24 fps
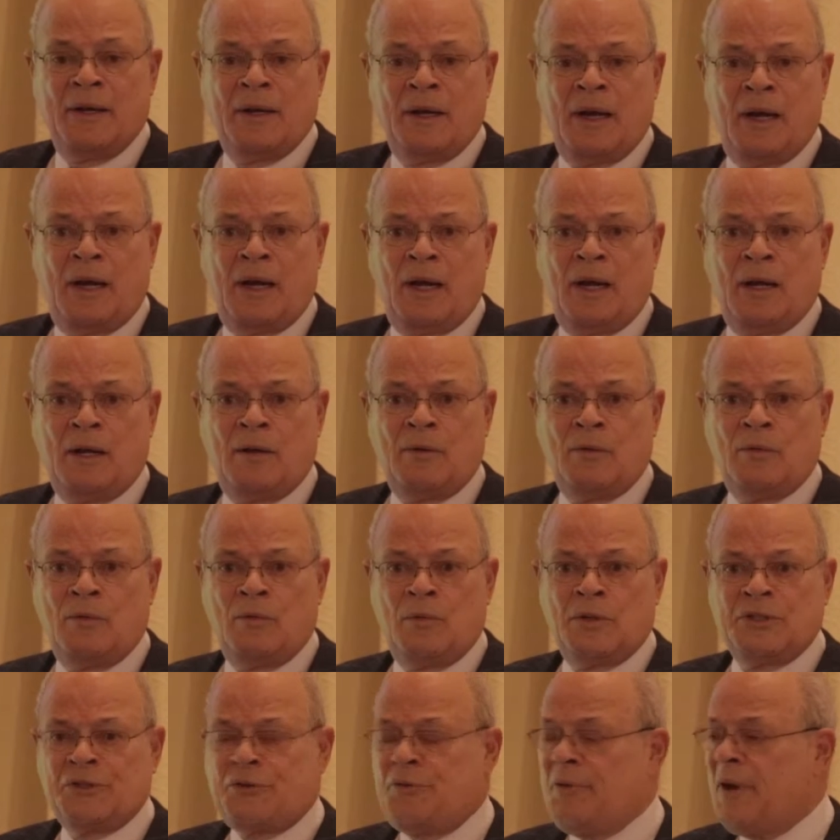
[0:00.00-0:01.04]

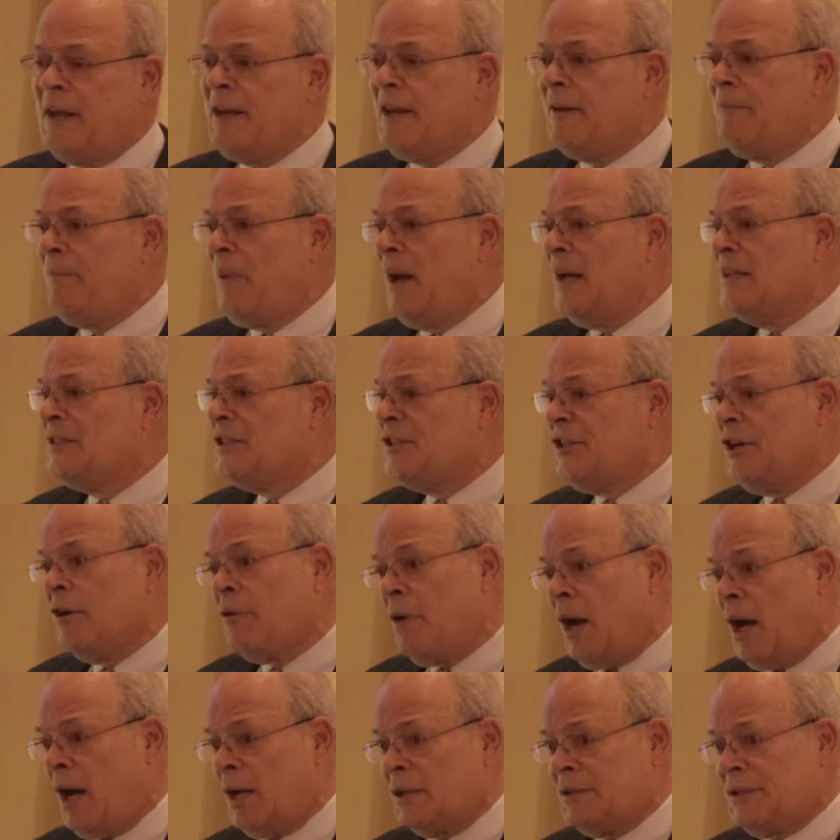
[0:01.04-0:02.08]
was created by
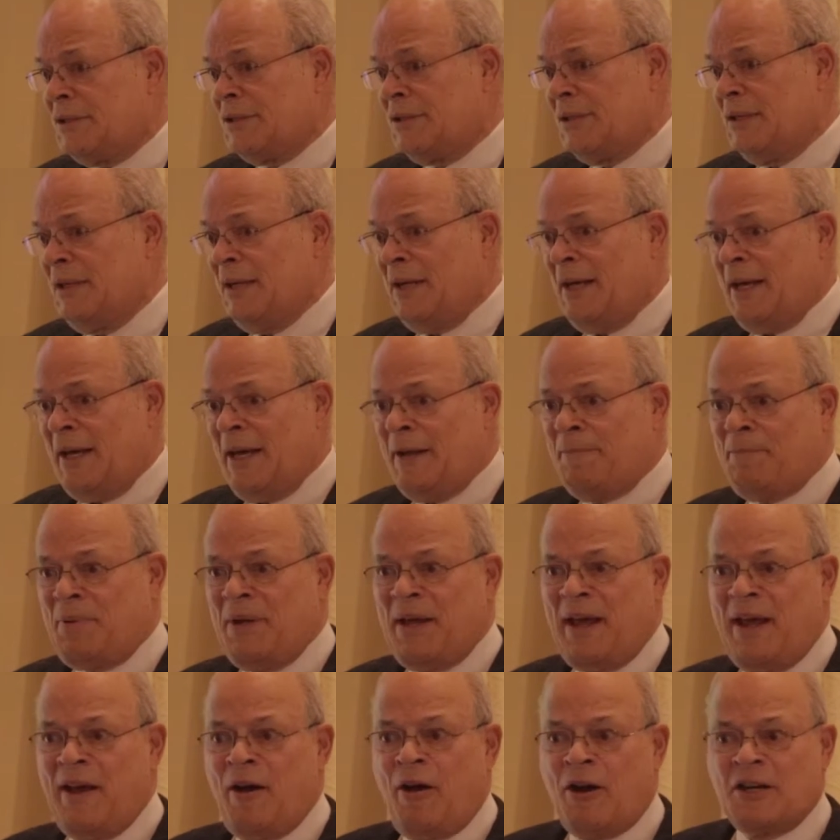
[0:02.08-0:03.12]
Xerox at
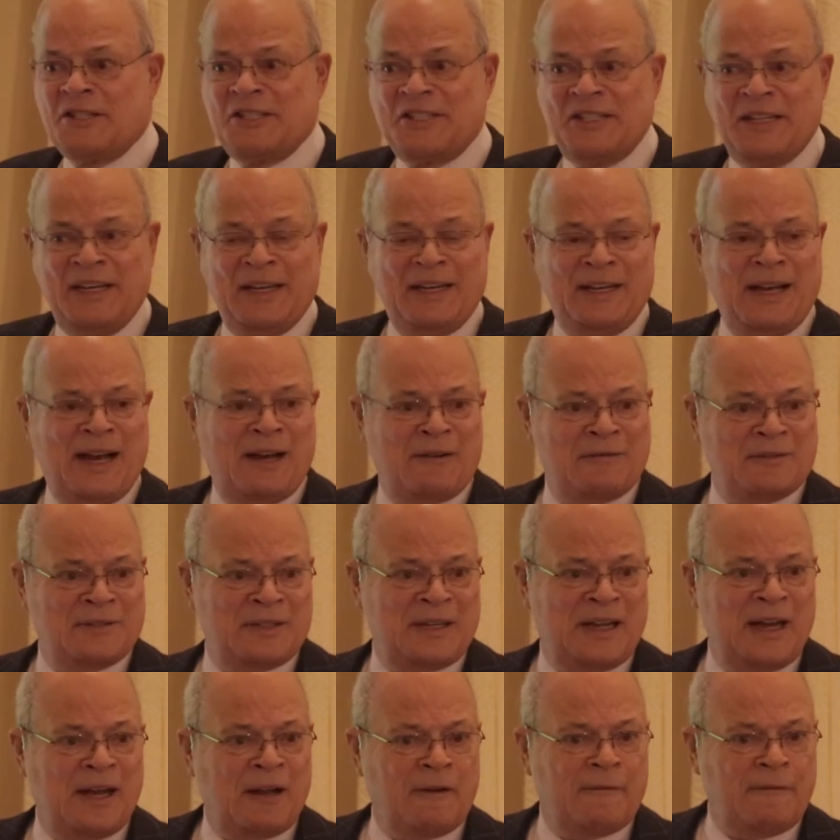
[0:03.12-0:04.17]
PARC out
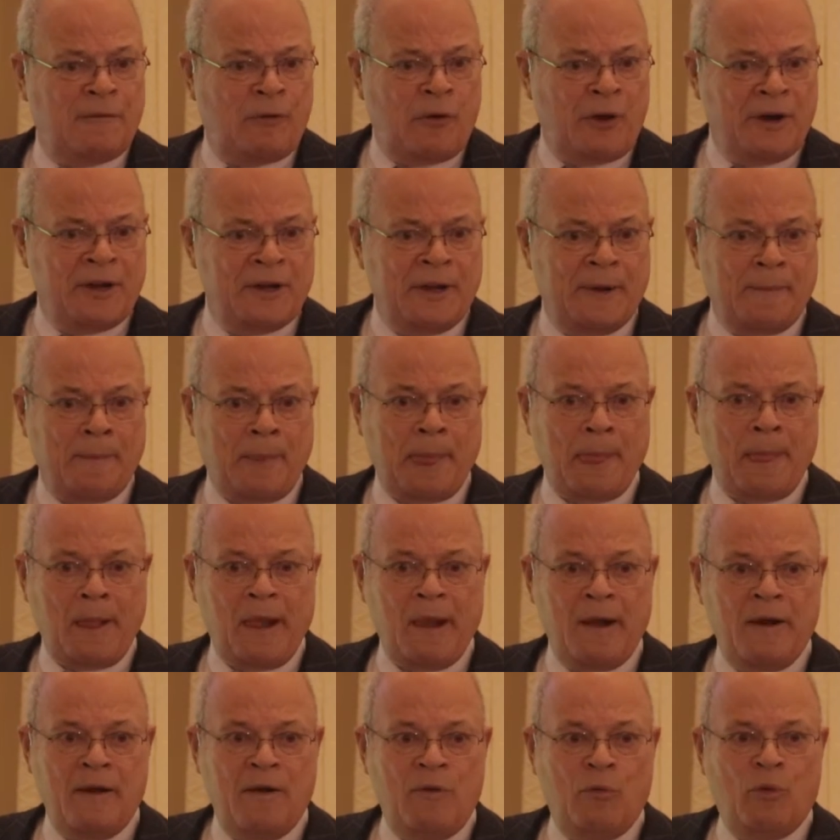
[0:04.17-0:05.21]
in California.
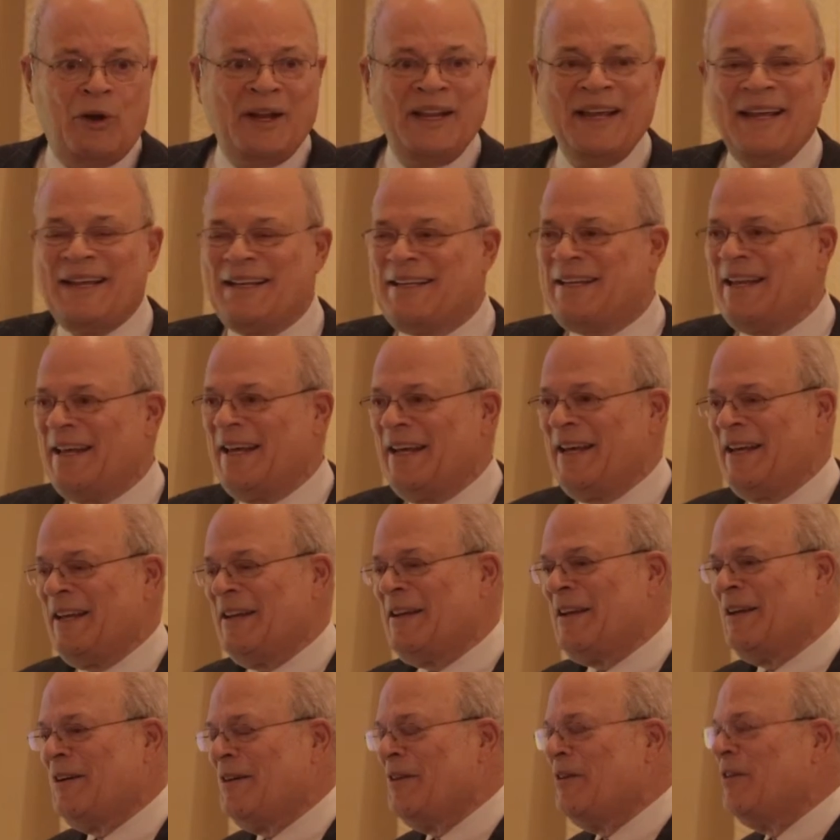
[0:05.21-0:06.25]
What he
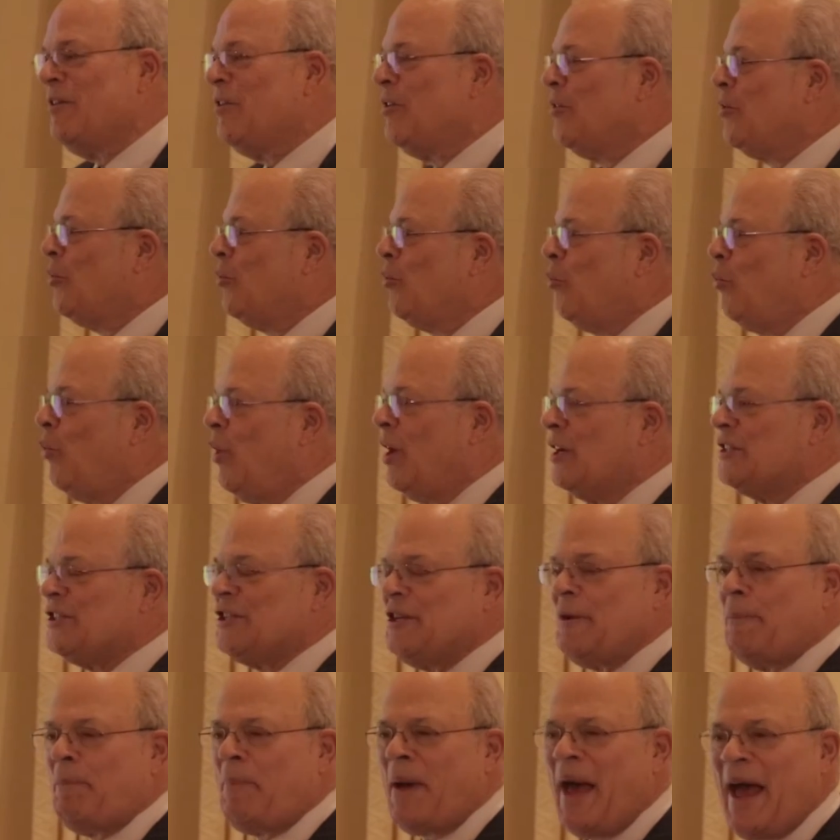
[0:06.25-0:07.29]
did was
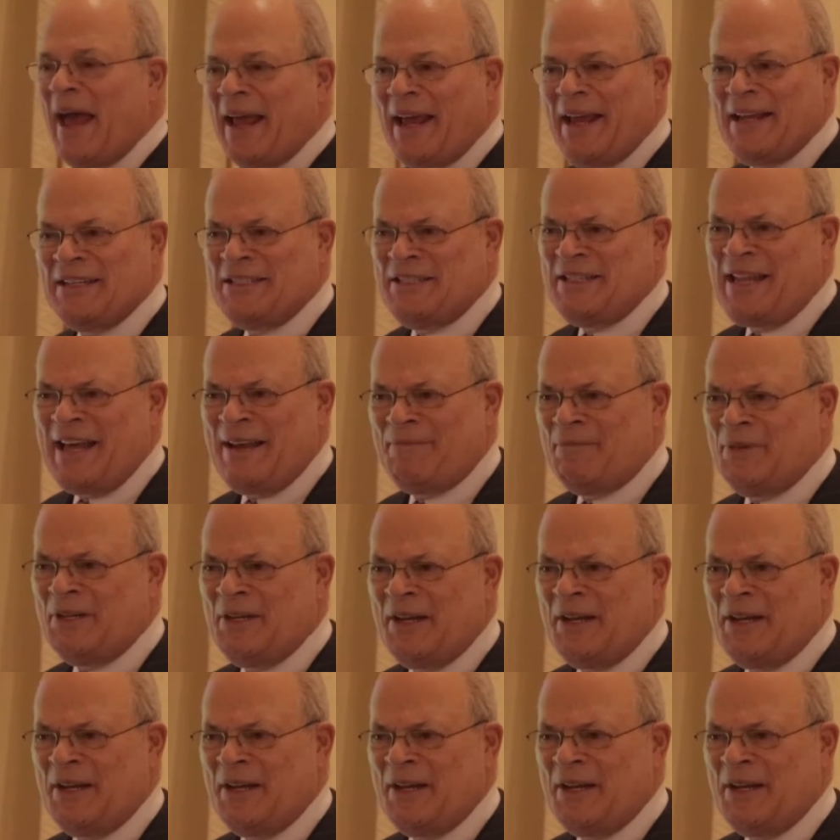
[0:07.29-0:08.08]
to package that,